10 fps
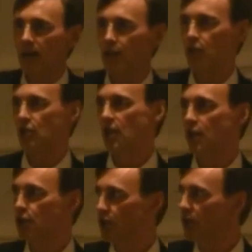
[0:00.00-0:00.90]

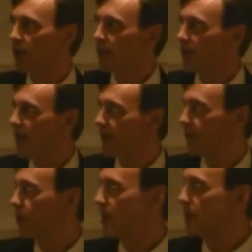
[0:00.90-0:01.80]
legislation,
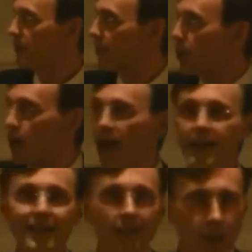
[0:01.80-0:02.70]
like, for example, voter
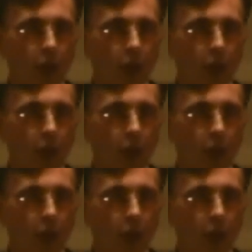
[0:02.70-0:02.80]
ID